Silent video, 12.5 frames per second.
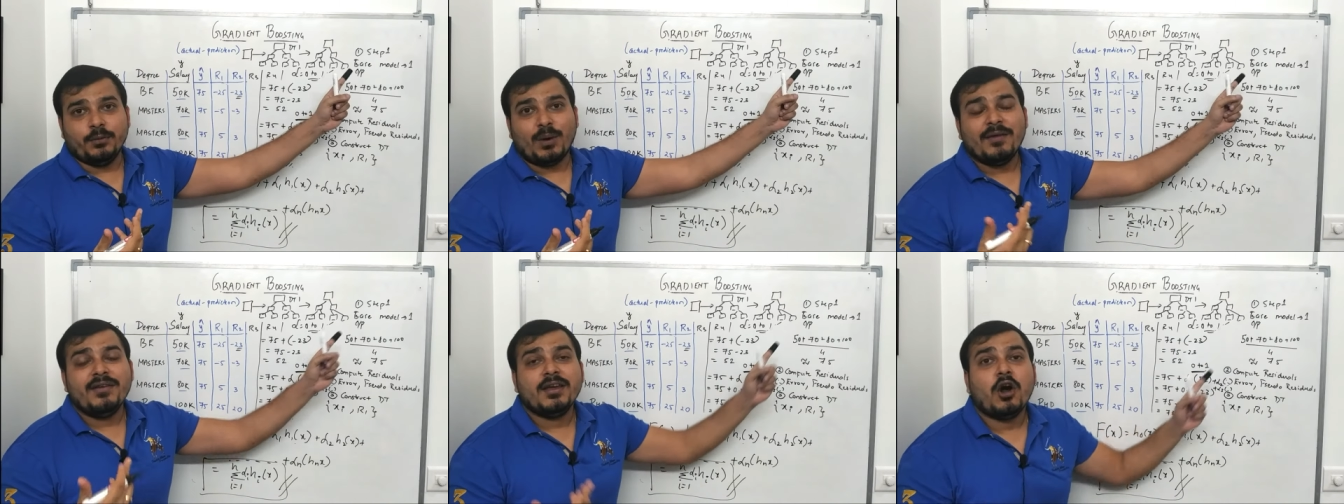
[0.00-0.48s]

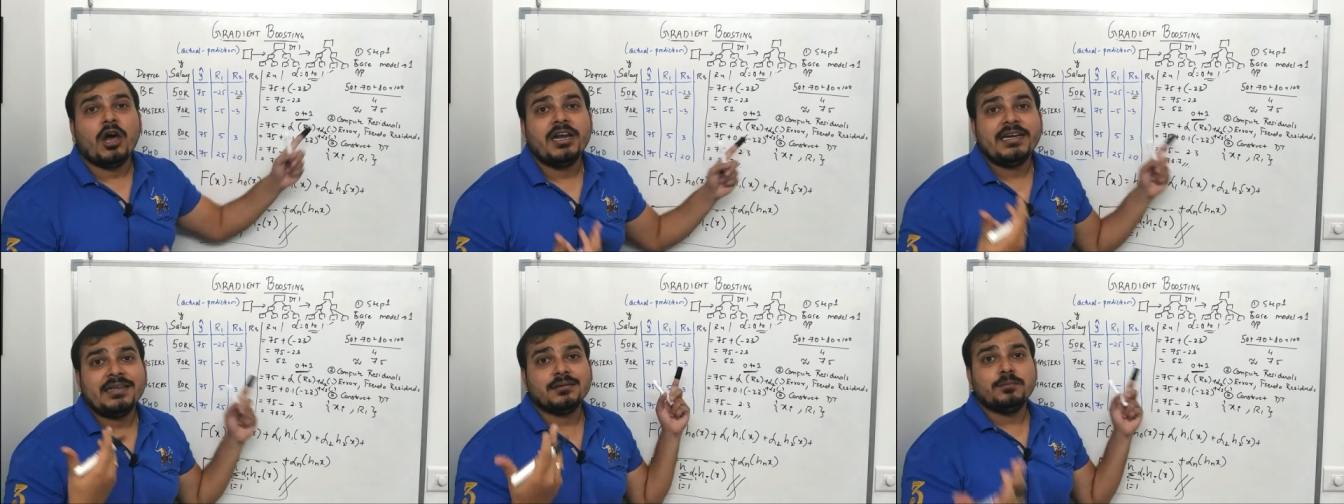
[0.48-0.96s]
why we call
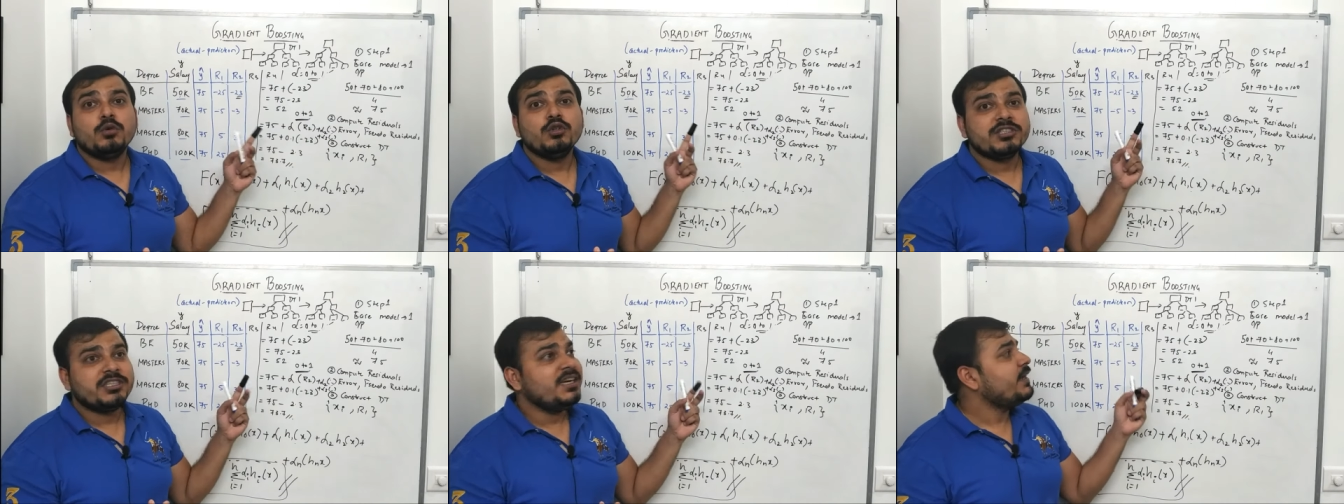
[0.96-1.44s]
it as a
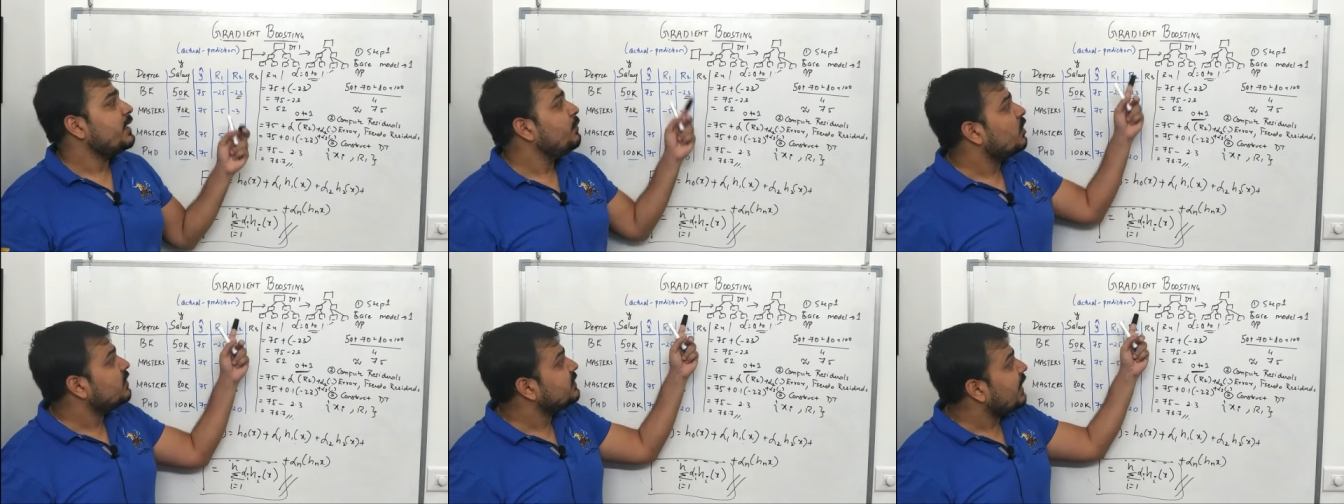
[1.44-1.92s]
boosting tree,
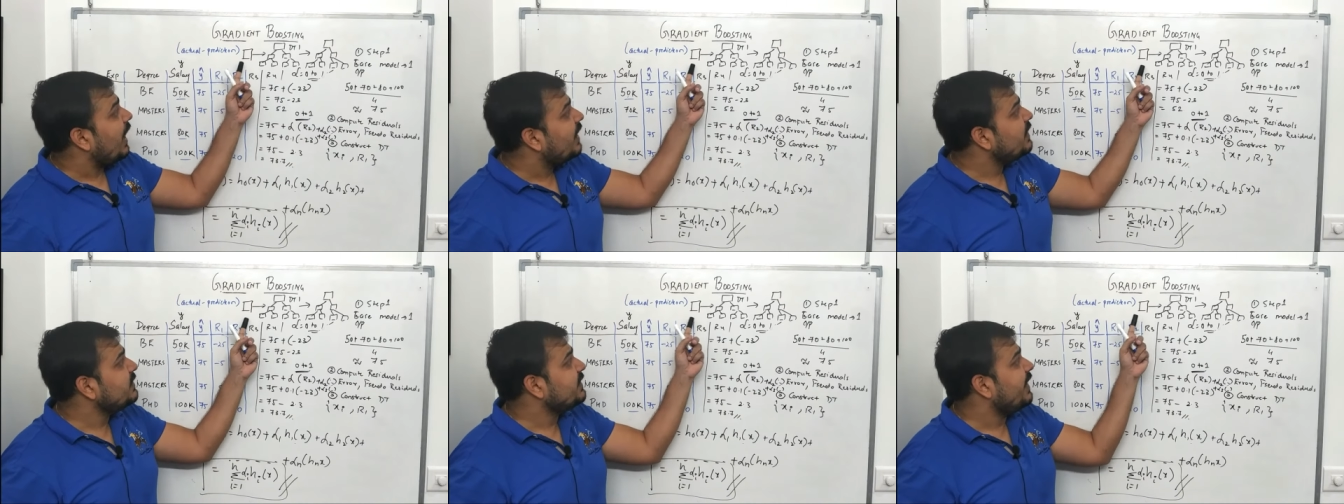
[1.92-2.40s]
because
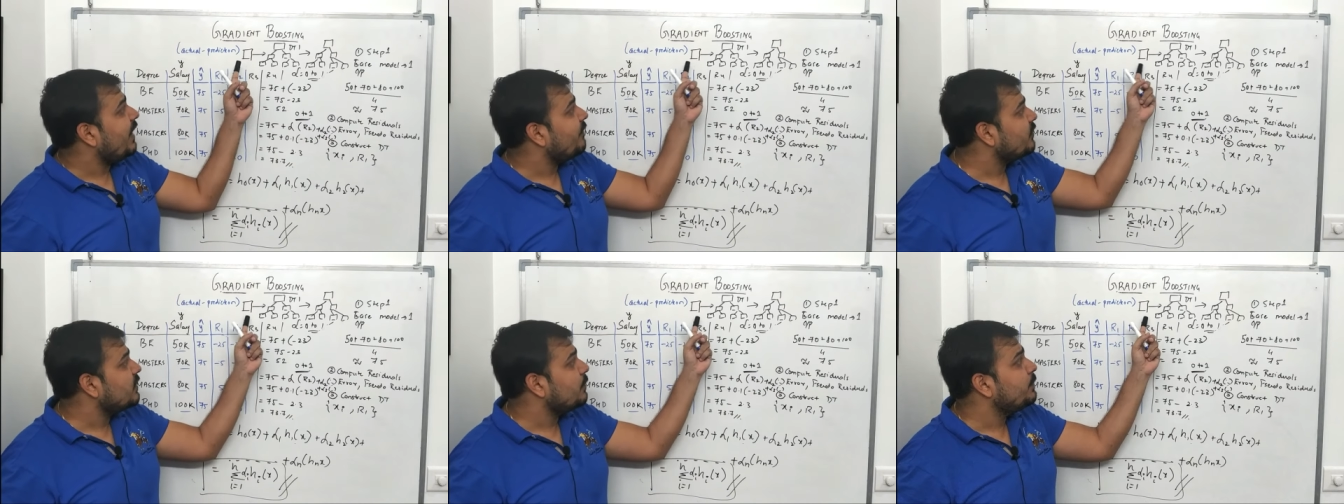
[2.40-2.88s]
understand,
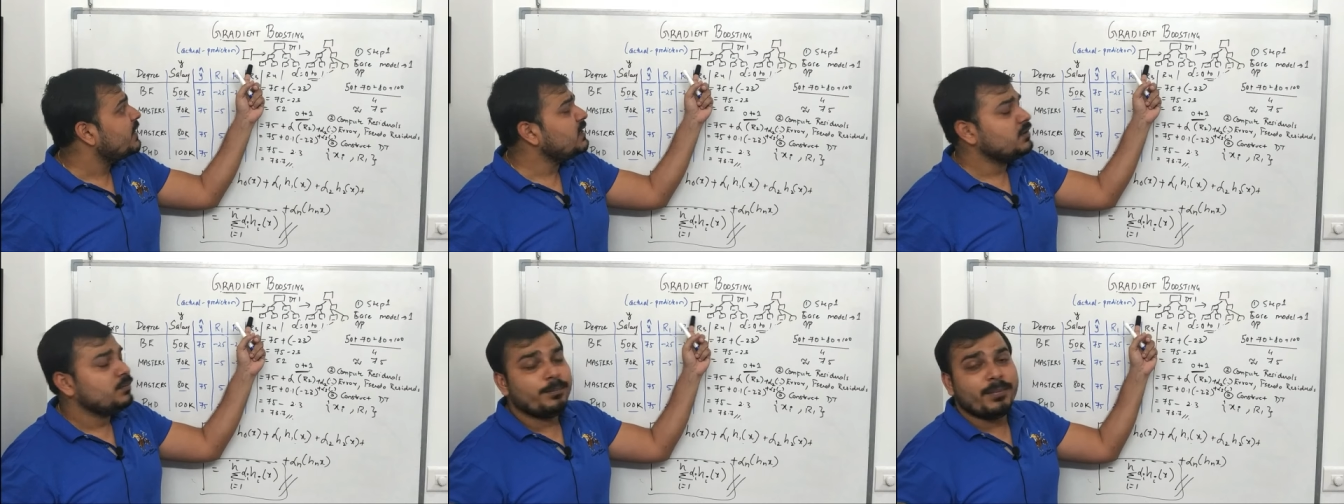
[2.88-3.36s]
after the
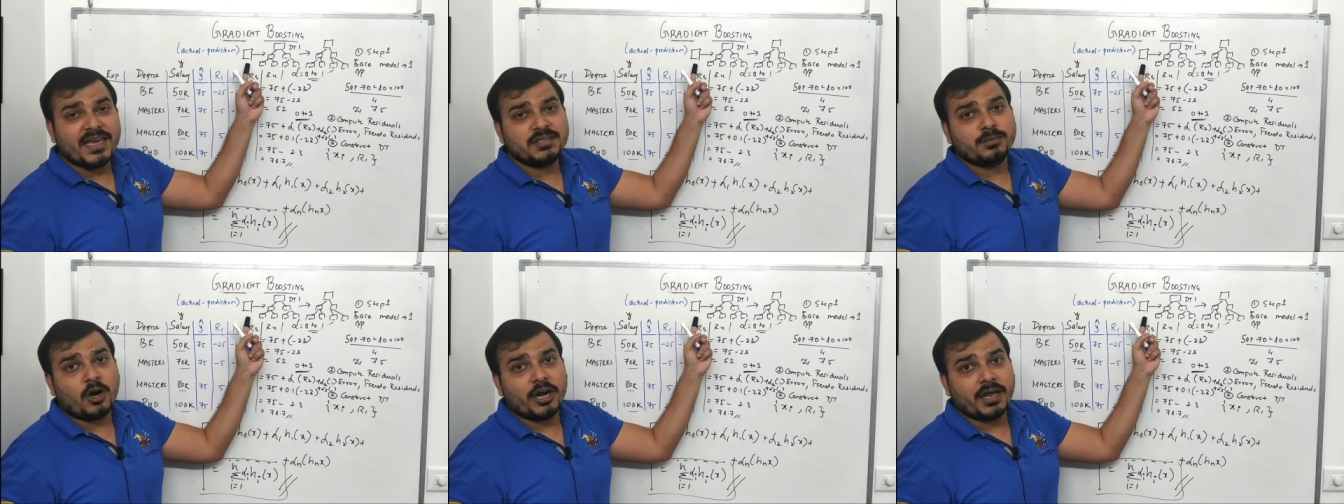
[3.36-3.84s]

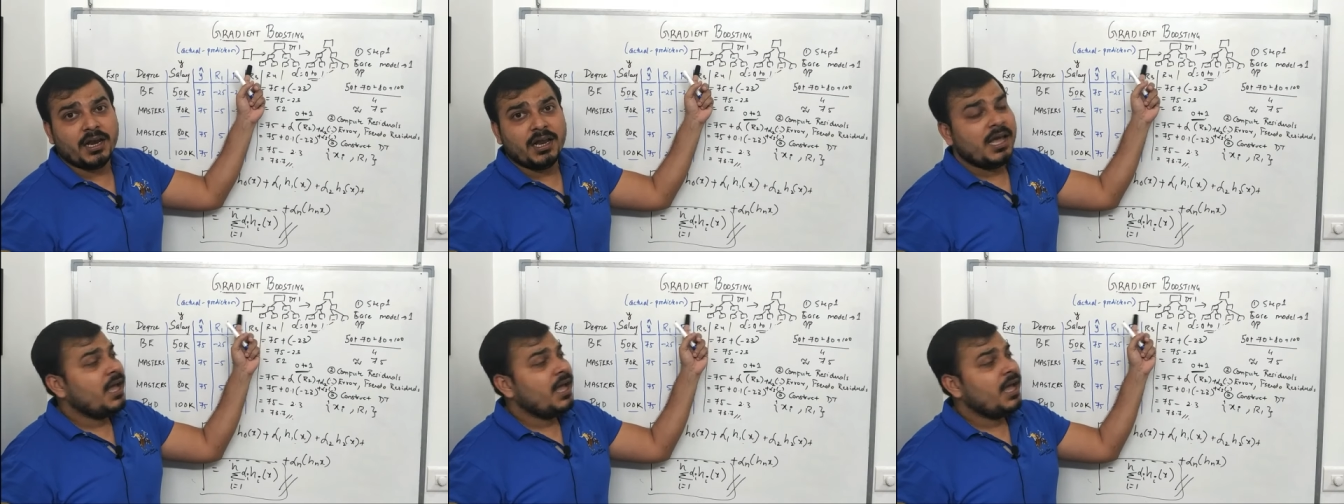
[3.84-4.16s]
base model,